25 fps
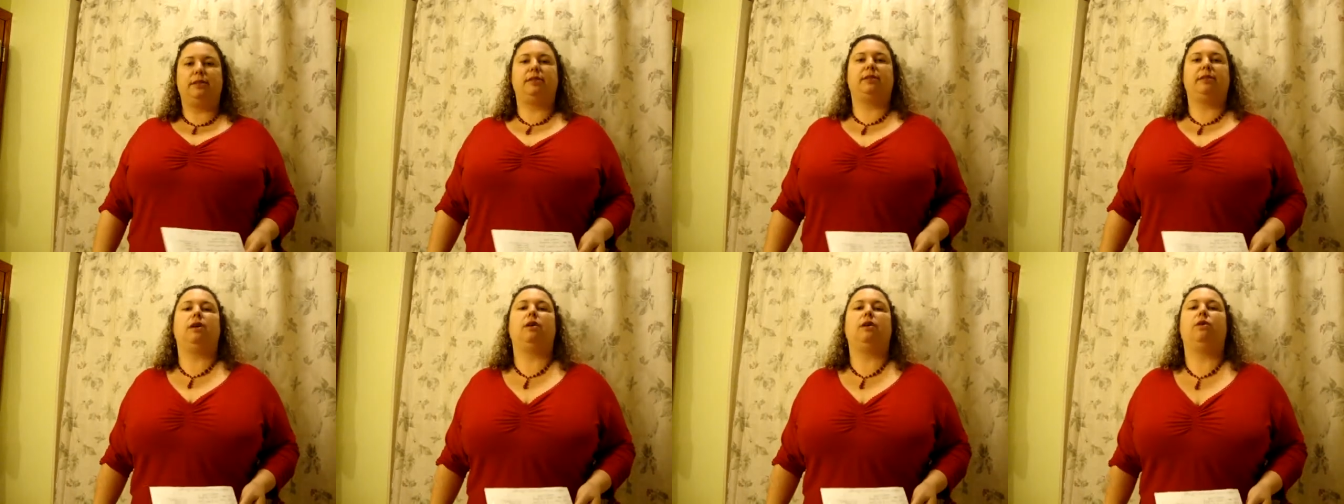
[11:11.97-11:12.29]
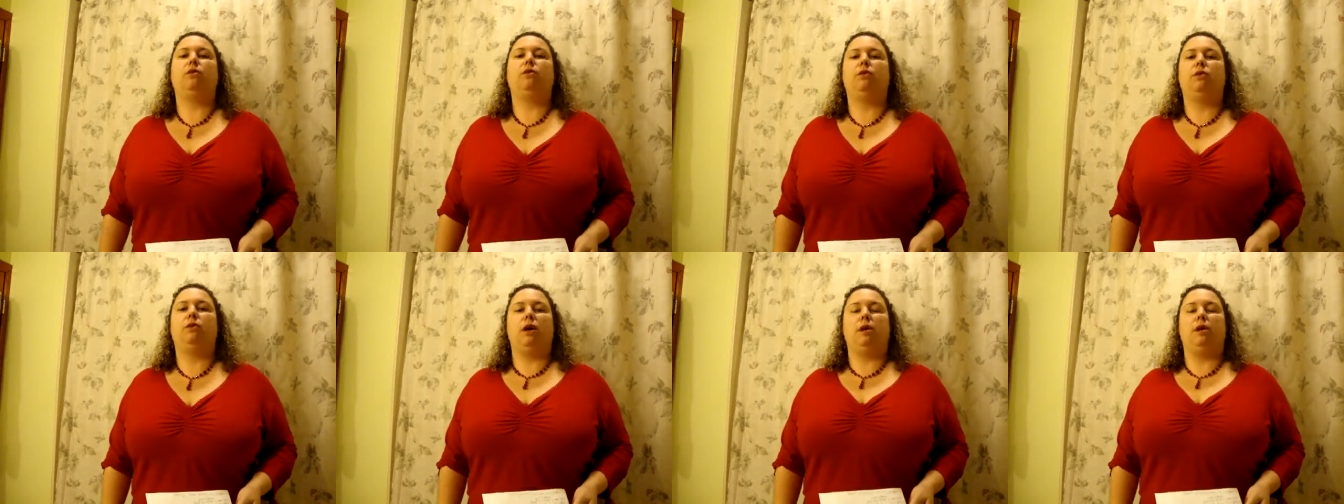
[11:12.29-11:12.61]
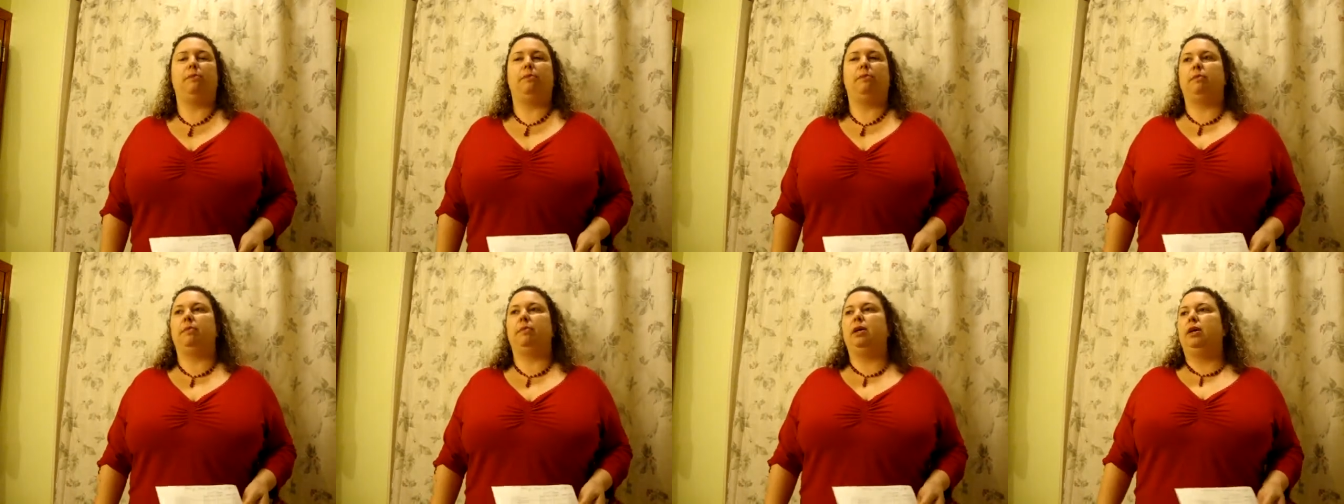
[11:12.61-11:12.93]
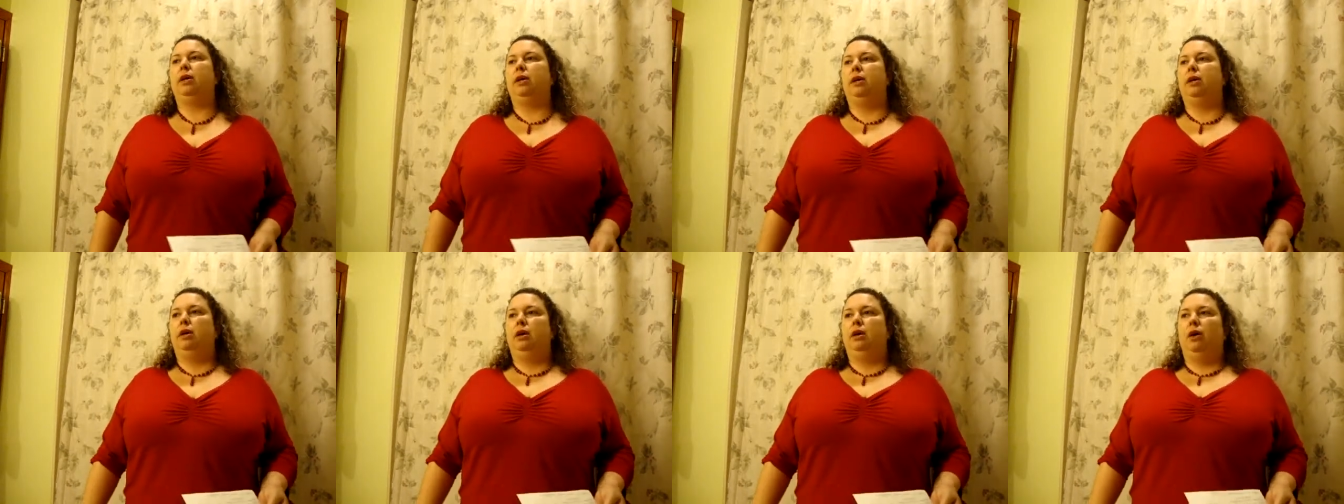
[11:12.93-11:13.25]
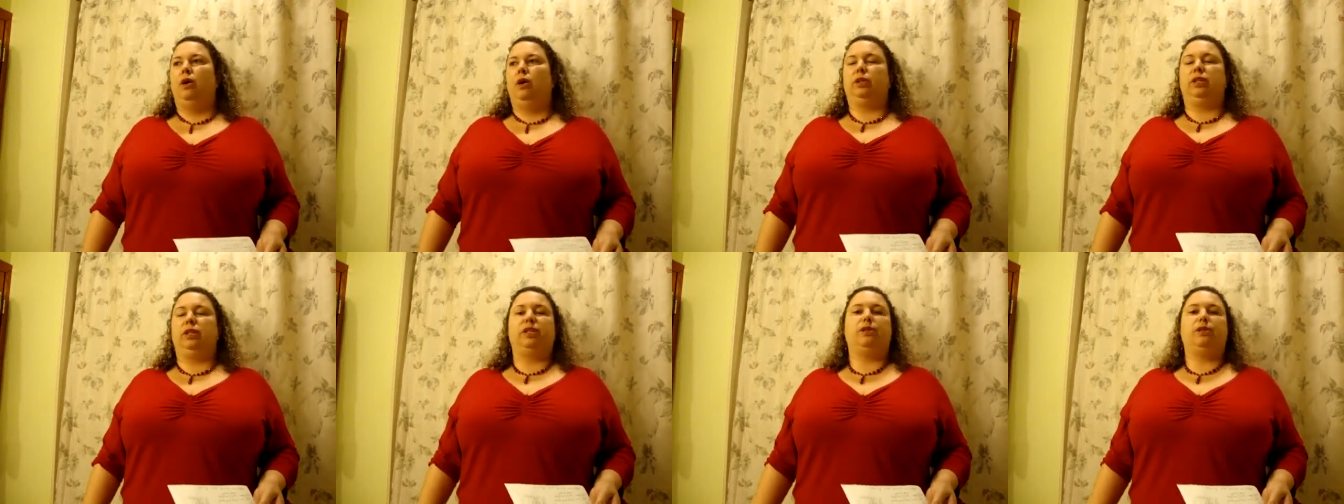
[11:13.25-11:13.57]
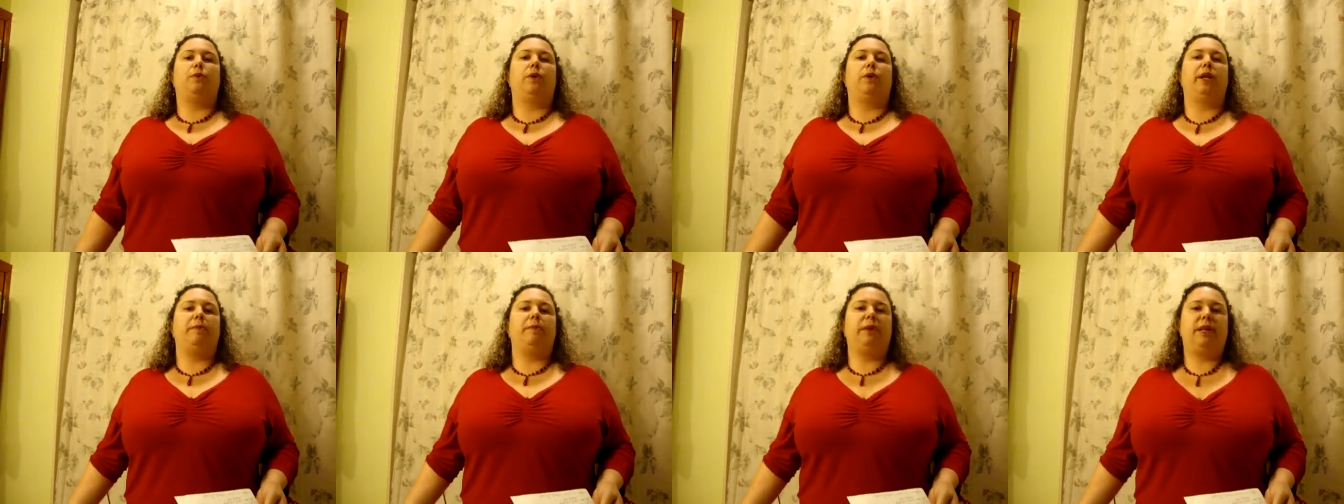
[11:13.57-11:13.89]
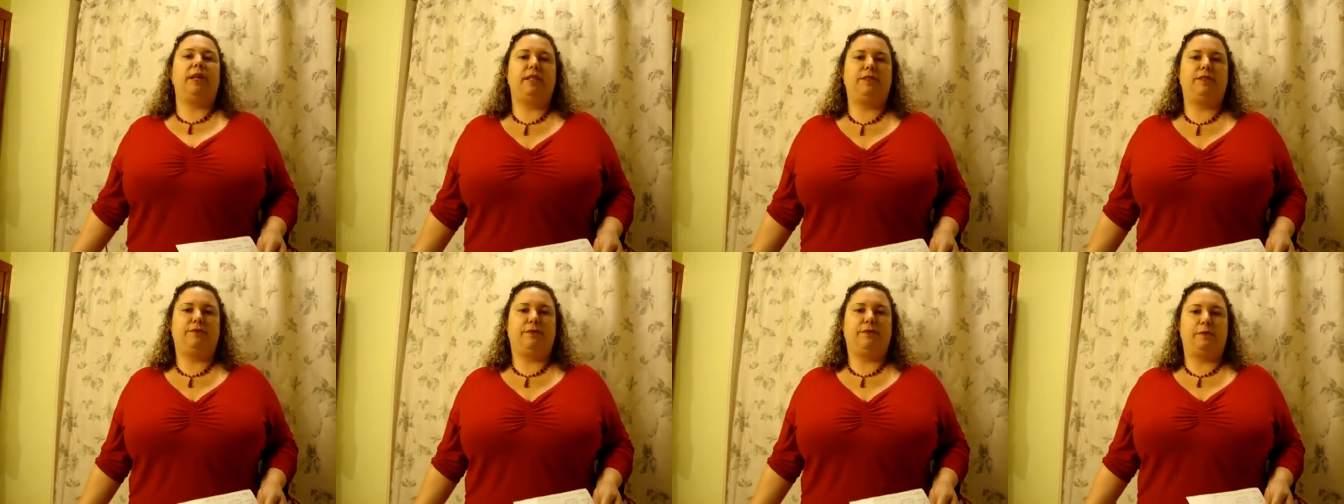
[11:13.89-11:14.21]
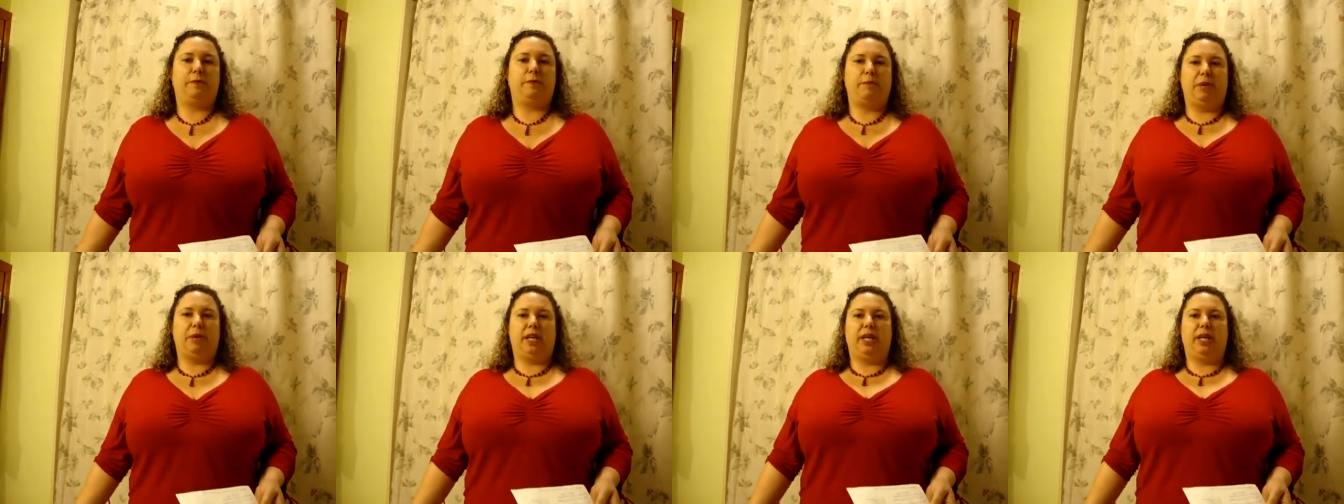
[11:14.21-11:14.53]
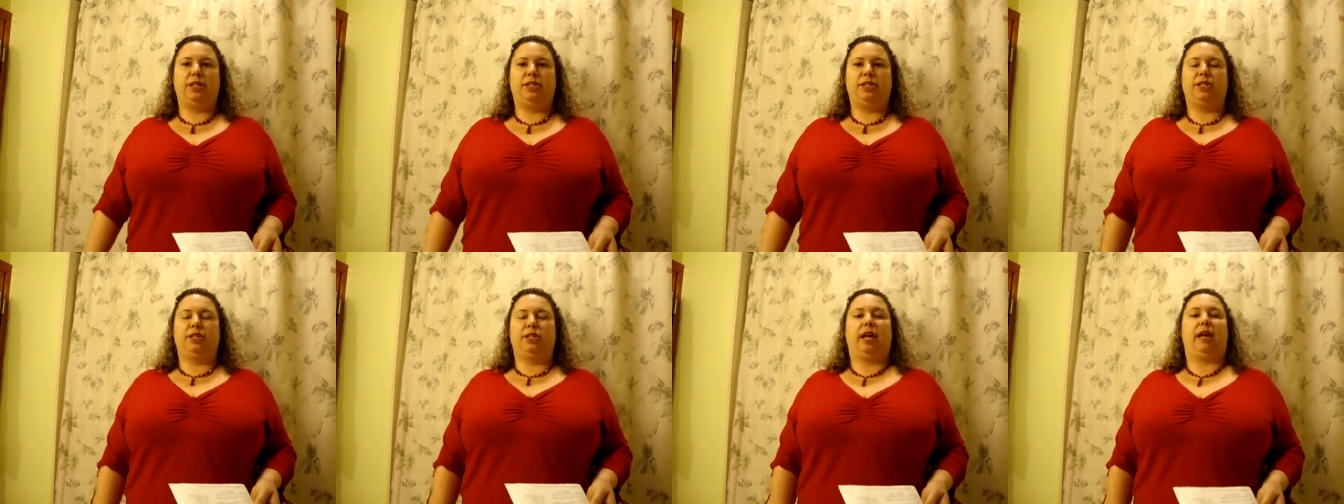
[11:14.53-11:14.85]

so I'm only 20 minutes from the beach.